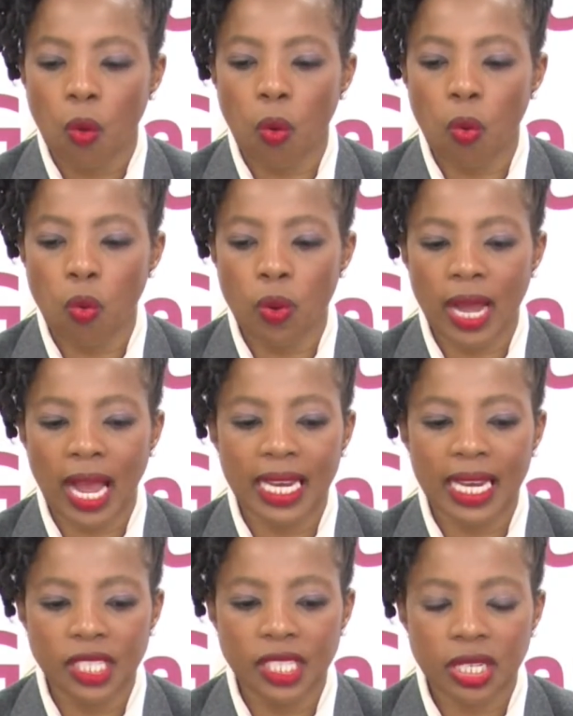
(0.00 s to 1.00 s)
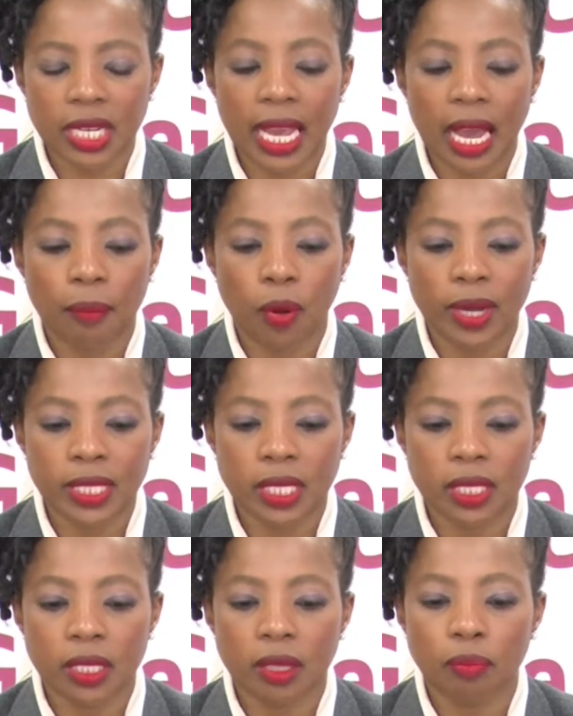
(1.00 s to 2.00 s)
who were allegedly
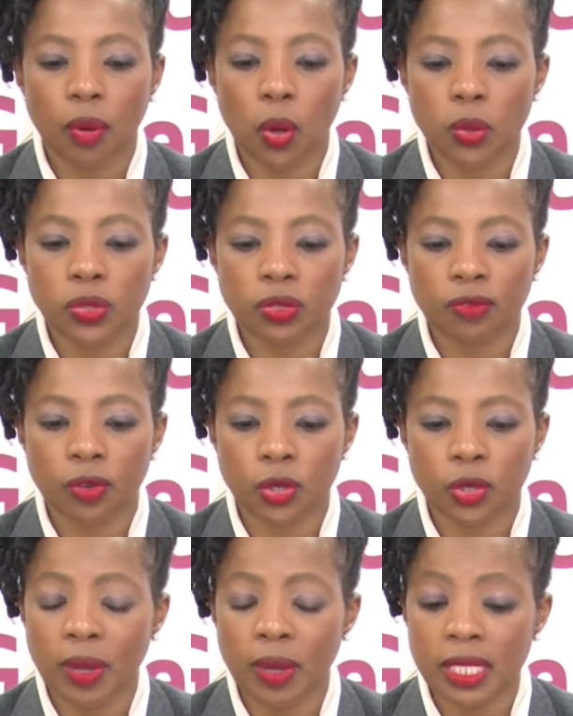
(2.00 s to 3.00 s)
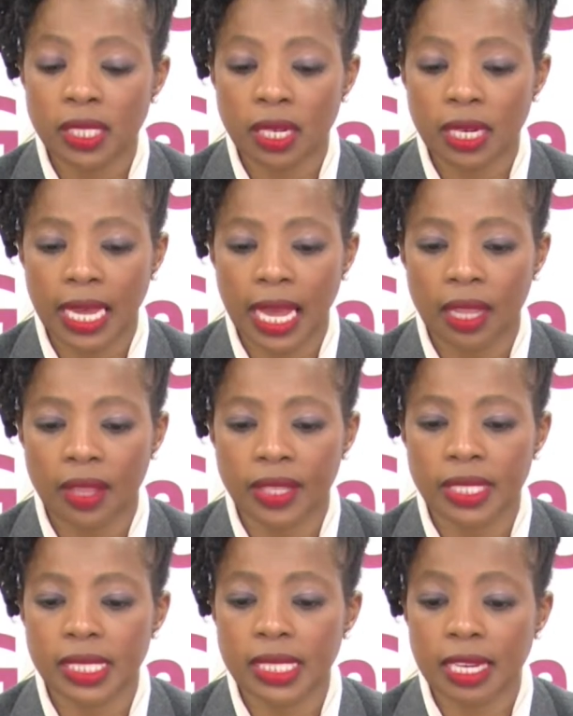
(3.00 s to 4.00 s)
appointed in the post of Occupational
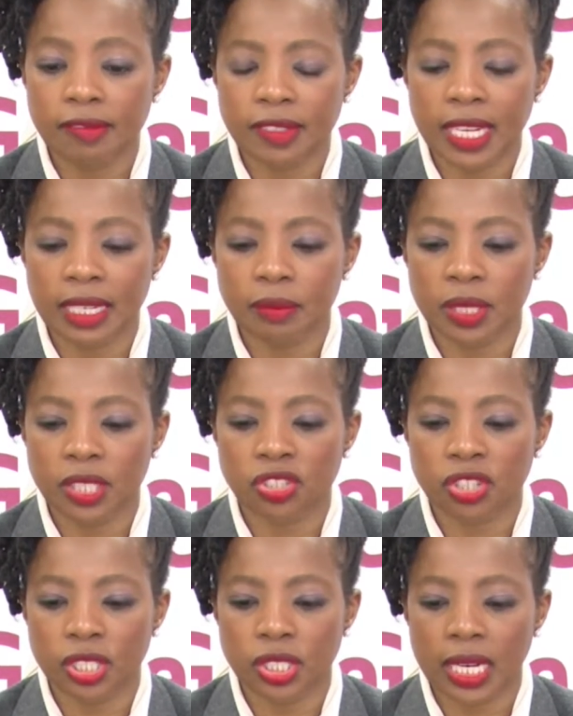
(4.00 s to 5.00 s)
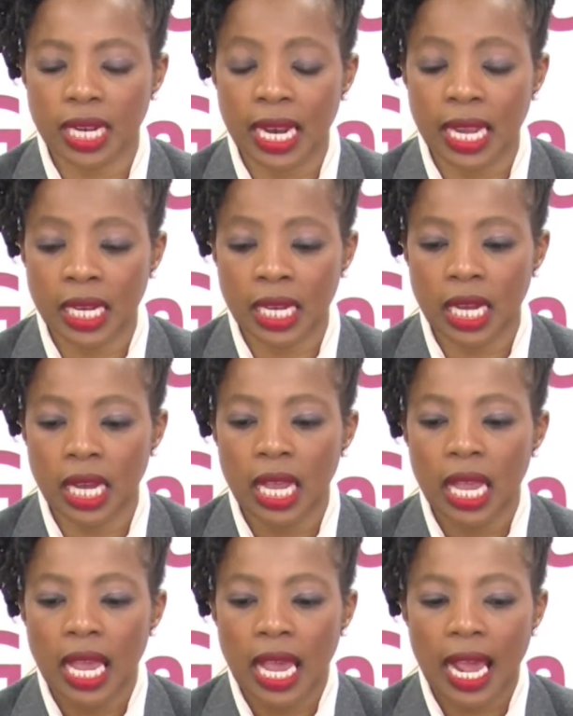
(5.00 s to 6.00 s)
Health and Safety Administration Clerk,
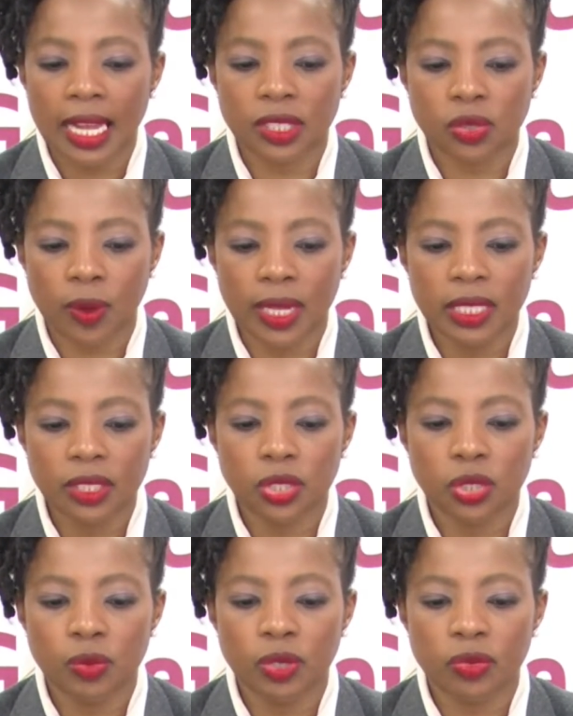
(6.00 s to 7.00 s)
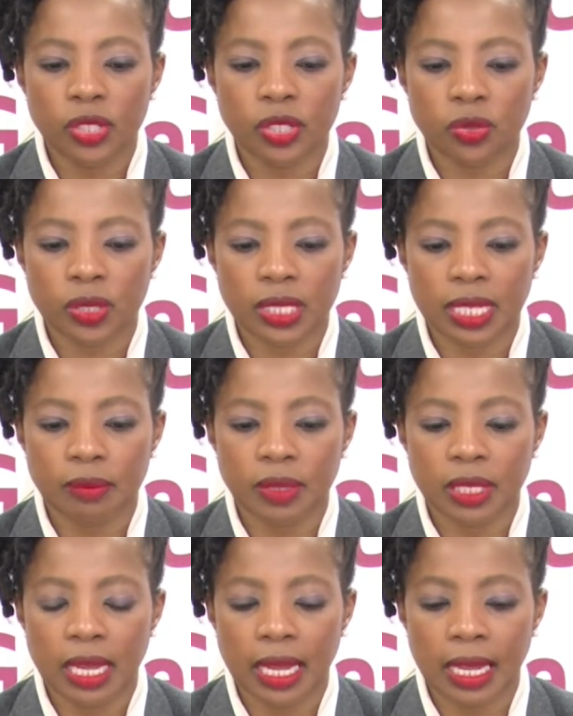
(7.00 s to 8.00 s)
as well as Human Resource
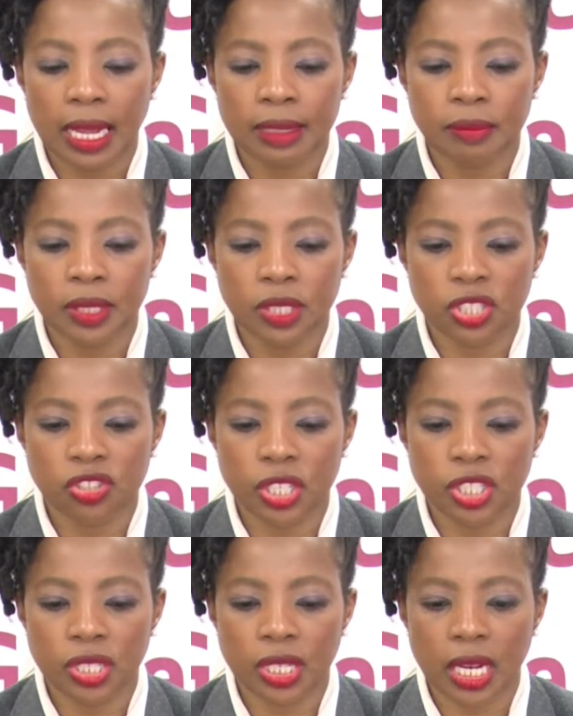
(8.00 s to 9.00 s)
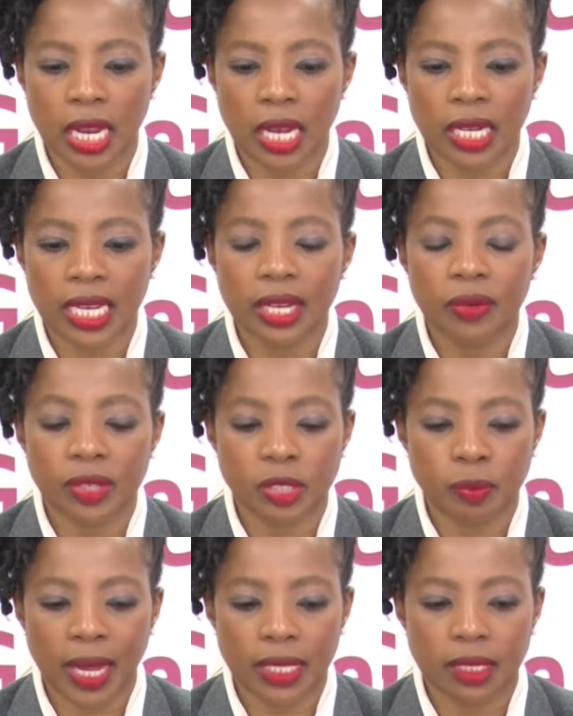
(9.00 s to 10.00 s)
Administration Clerk,
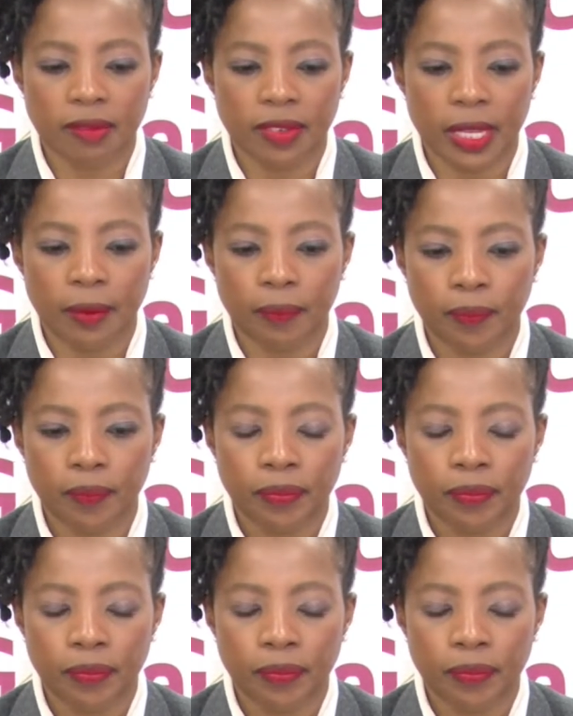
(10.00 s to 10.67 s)
respectively.